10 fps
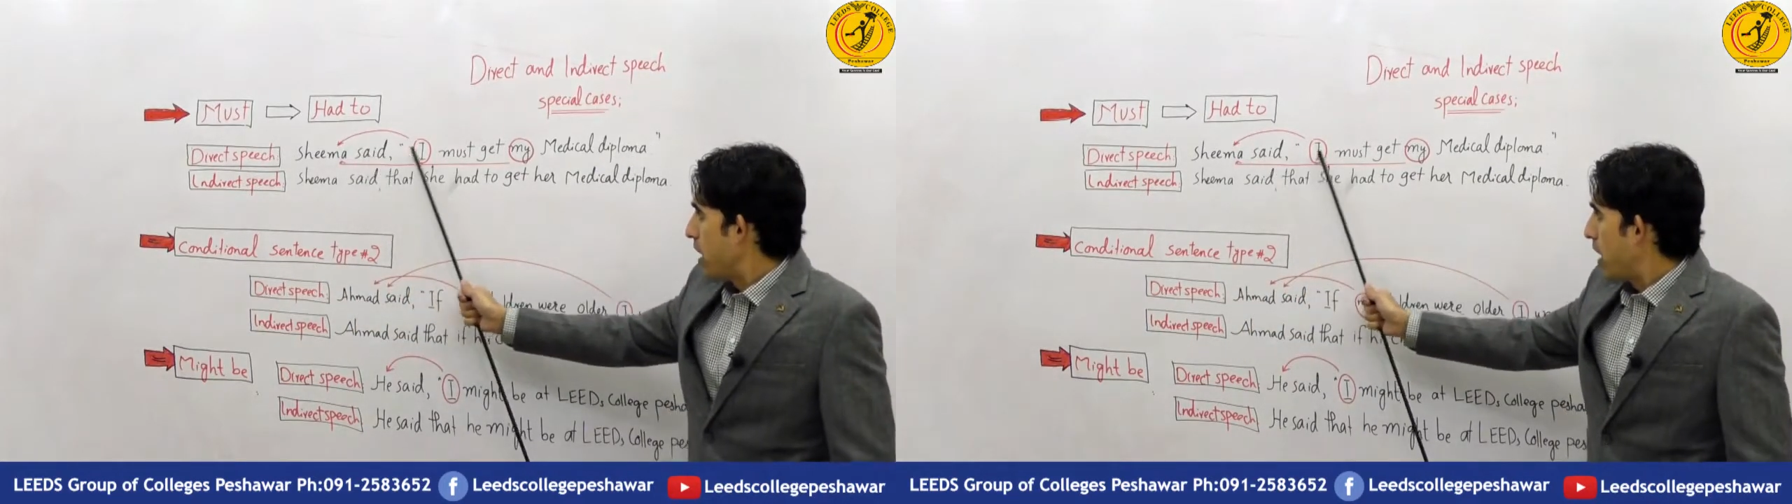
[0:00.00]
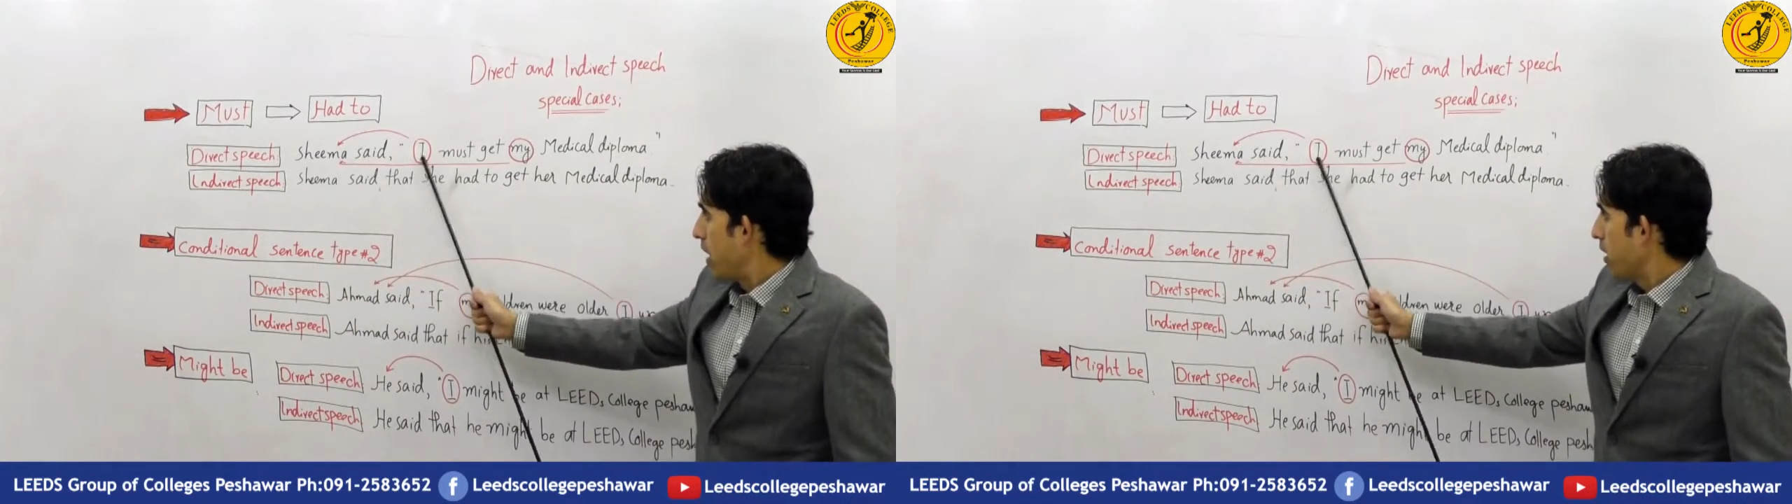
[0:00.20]

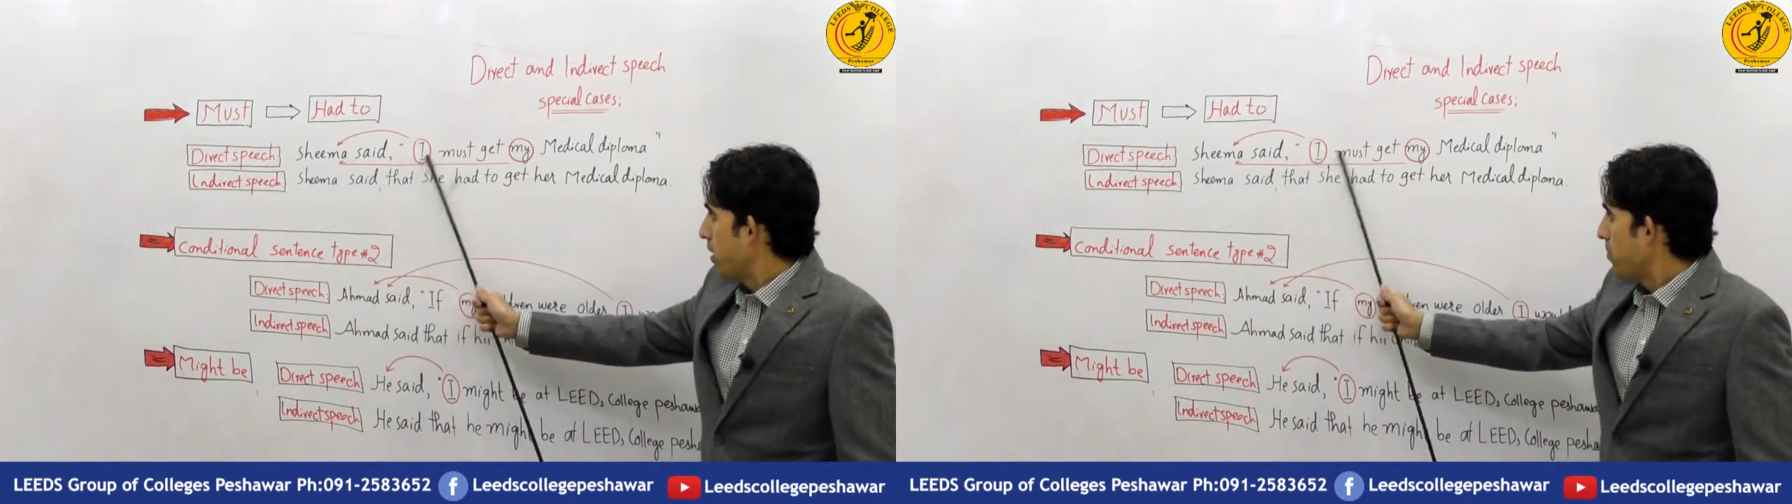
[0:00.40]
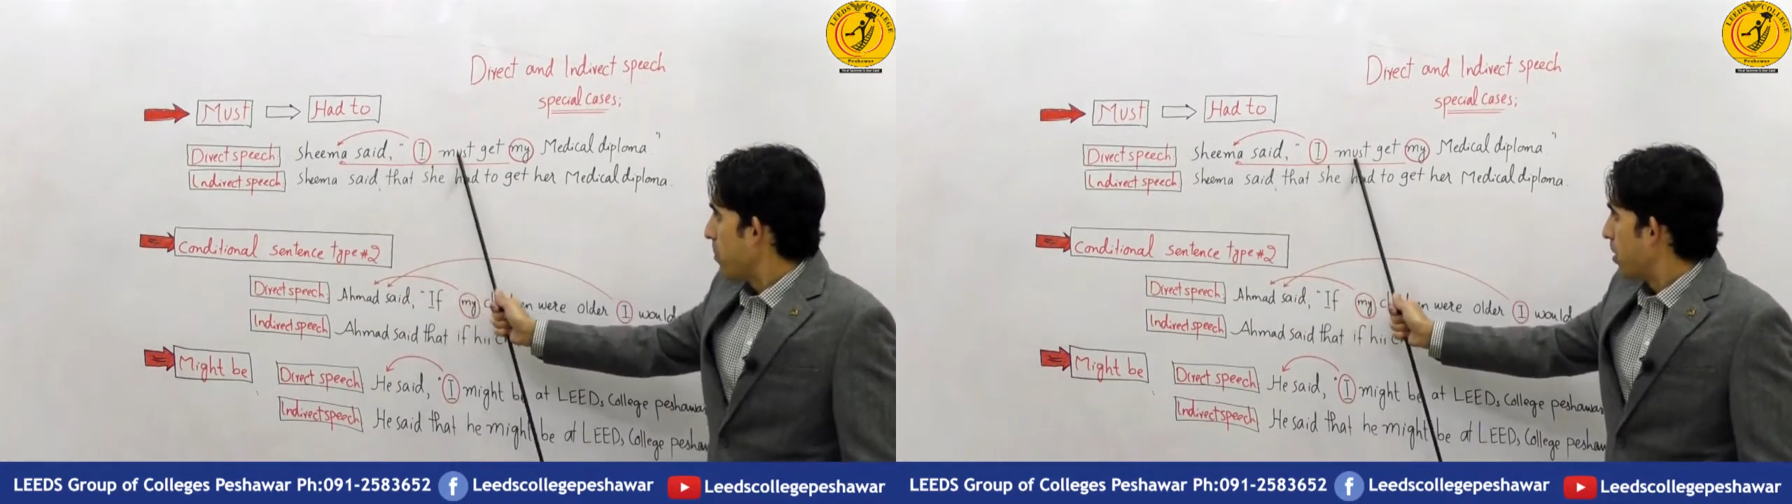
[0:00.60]

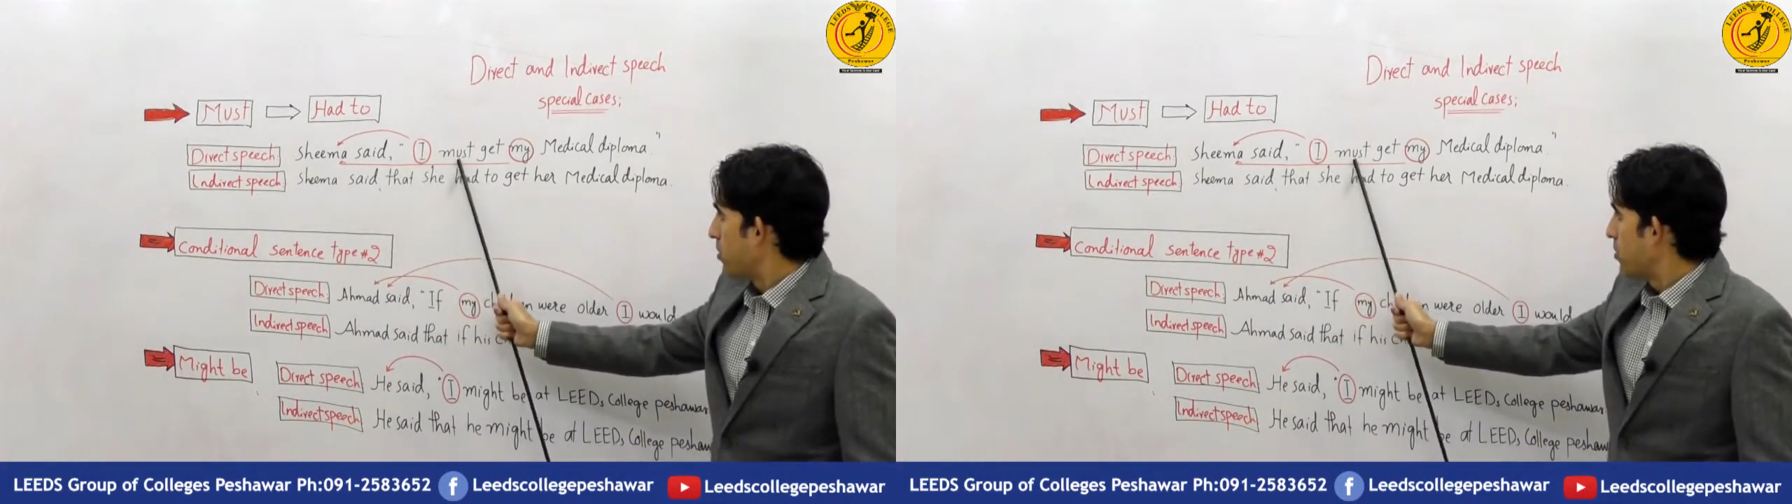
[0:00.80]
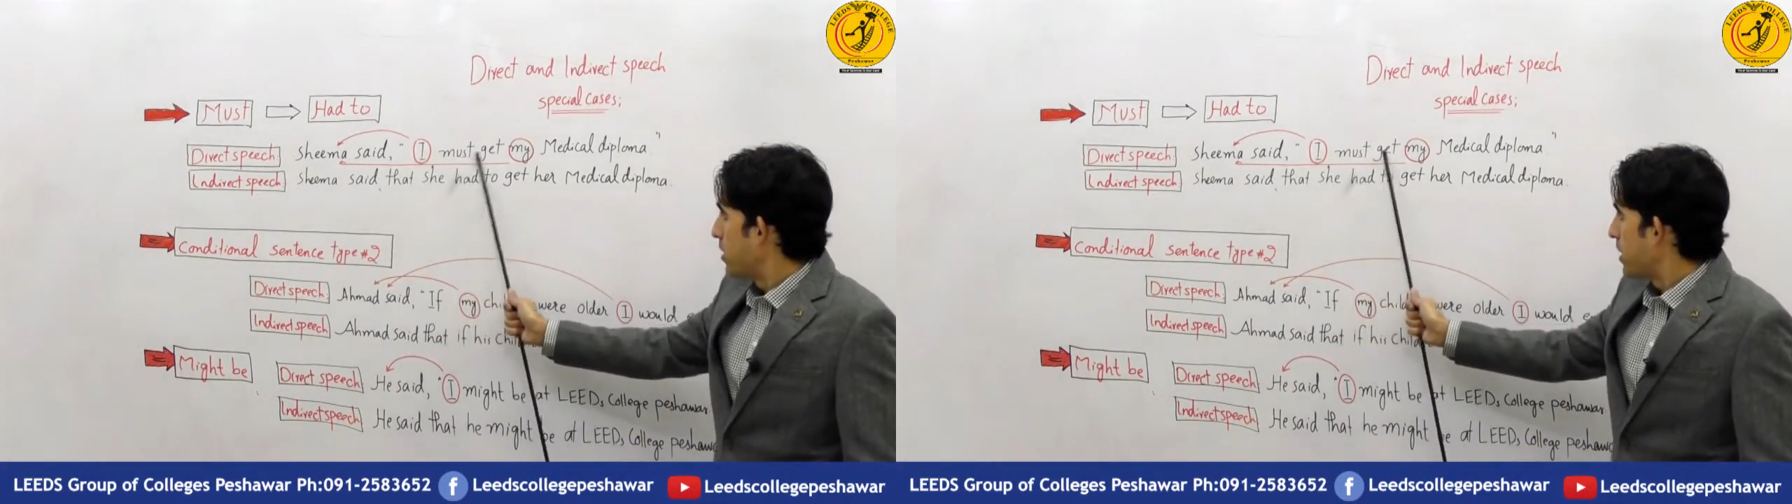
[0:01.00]
I
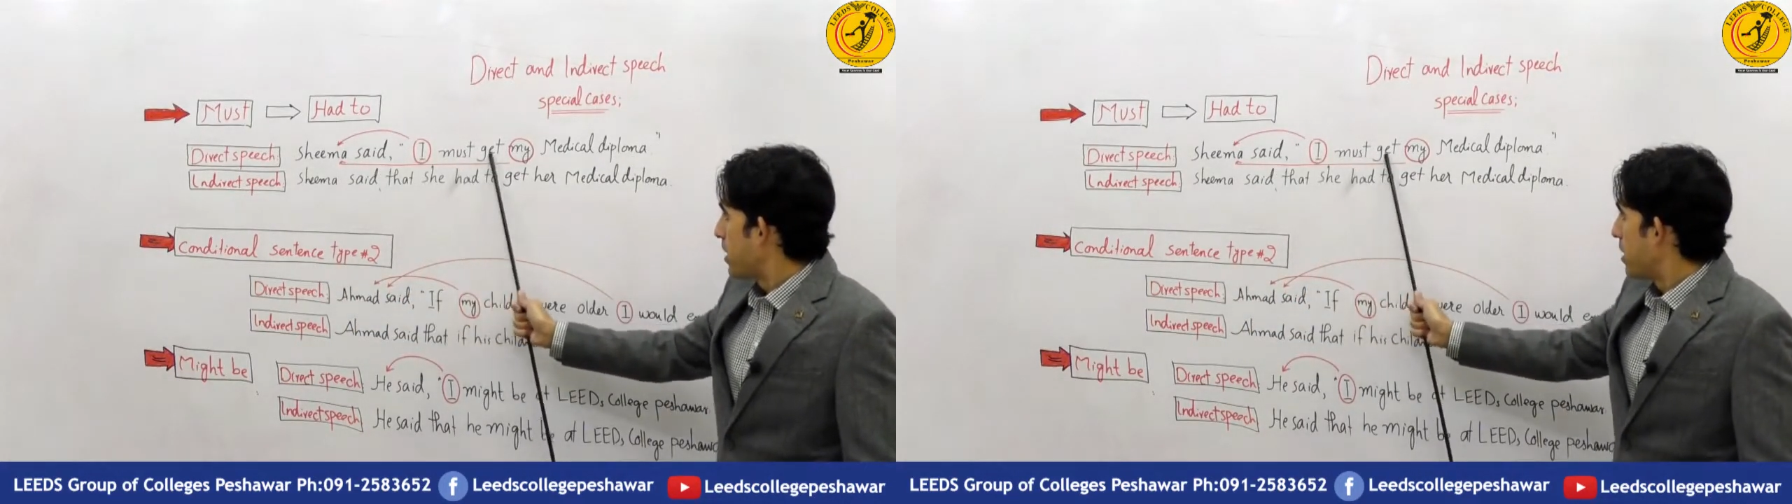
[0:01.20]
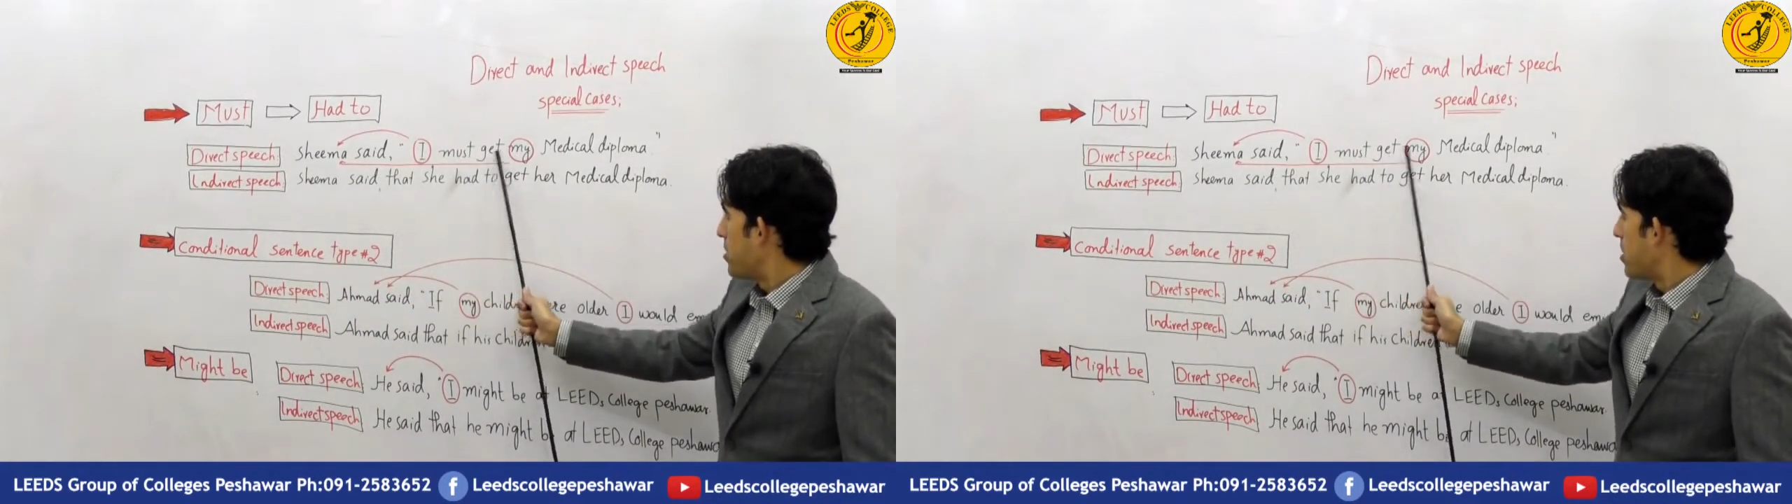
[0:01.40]
must
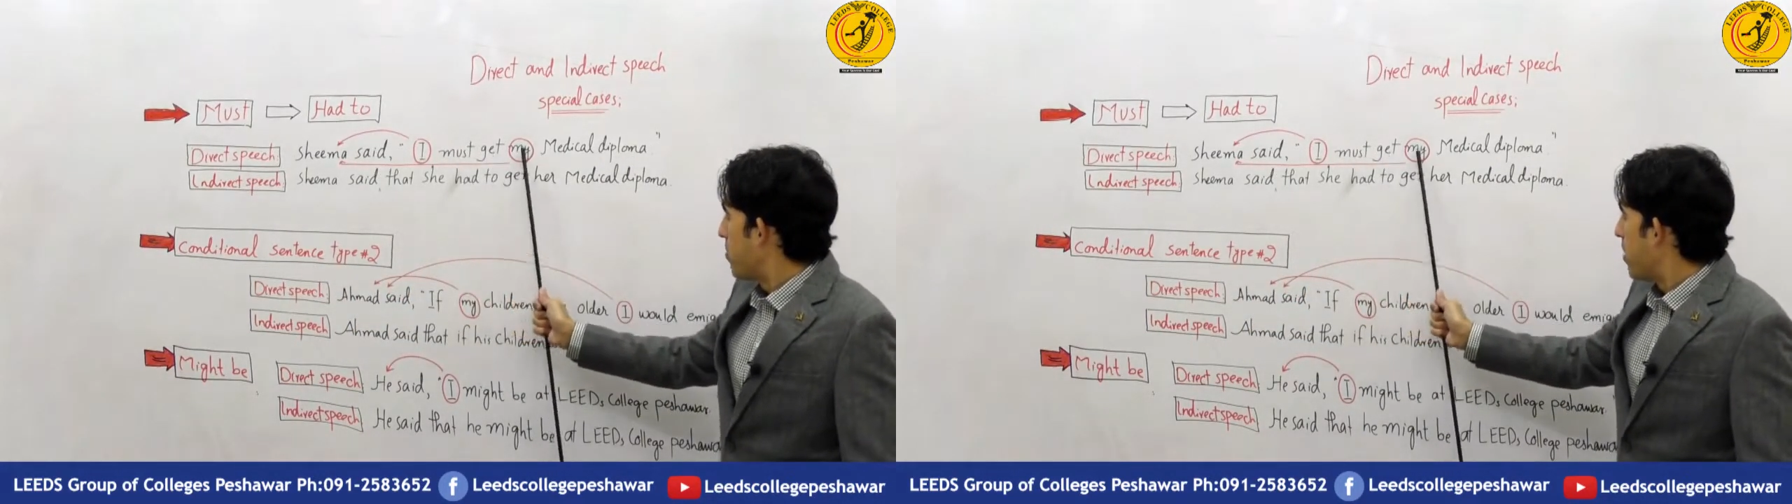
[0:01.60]
get